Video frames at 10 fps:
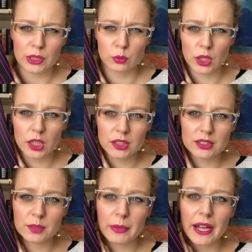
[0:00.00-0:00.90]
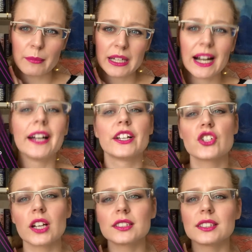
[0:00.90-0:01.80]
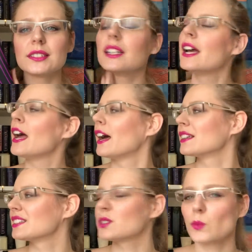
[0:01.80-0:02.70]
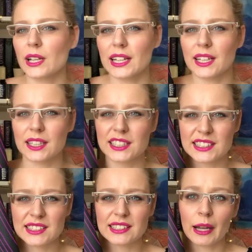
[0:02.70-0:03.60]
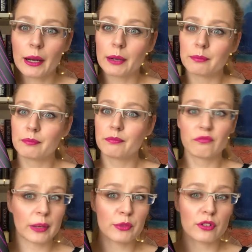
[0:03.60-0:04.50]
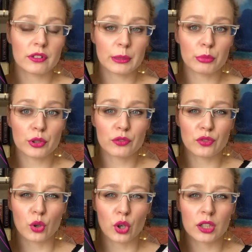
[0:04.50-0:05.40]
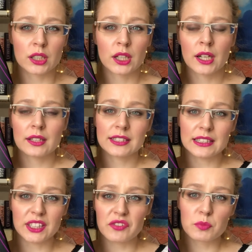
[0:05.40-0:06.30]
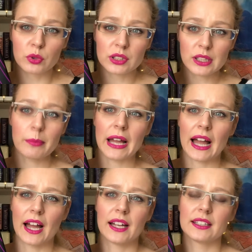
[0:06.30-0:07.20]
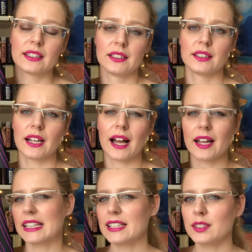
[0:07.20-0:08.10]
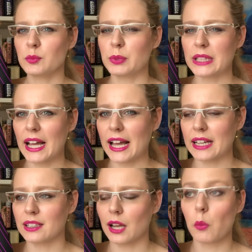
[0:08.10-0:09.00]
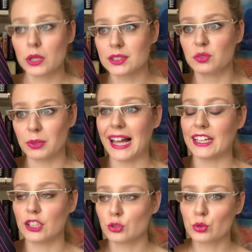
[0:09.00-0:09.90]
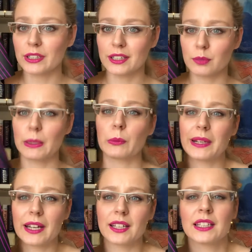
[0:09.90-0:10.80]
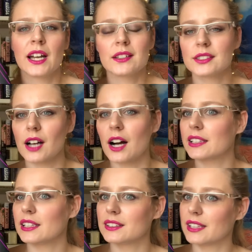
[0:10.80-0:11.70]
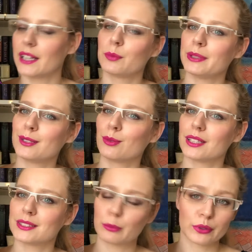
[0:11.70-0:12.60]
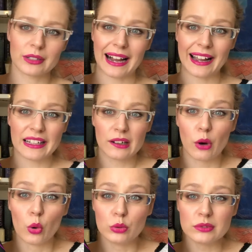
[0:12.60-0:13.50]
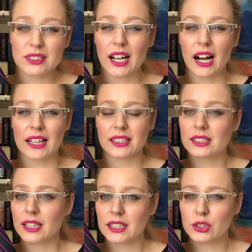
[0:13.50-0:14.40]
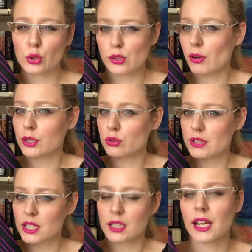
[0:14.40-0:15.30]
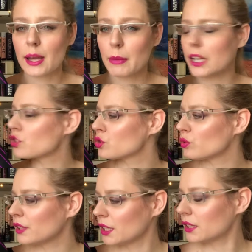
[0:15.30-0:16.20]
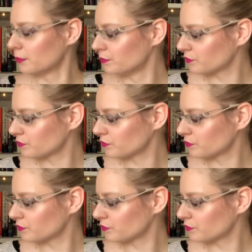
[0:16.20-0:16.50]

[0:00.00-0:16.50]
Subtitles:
Worlds by Micaiah Johnson. This one is a February book for Tea Leaves Book Club, and I wasn't planning to read it, but when I saw that their pick was the book I own, I decided to try to read it, and I managed to read it.